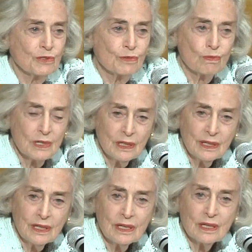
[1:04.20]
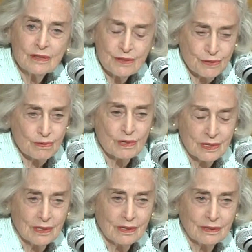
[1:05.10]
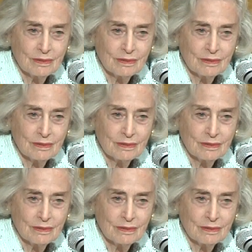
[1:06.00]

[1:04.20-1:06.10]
was really a thrill